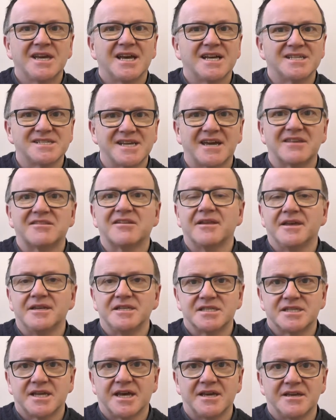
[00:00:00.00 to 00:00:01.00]
as
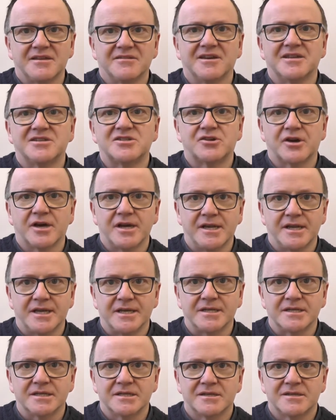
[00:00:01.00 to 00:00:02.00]
athletes take their
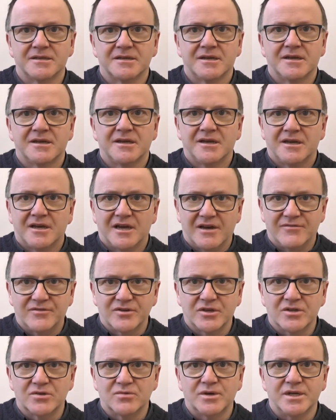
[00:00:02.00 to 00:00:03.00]
training? Have a
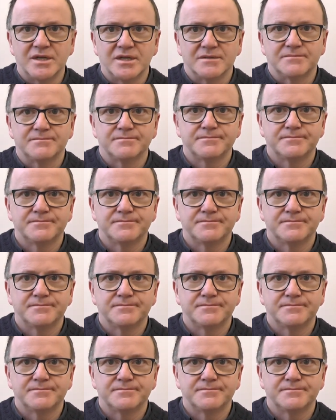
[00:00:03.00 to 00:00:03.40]
good week.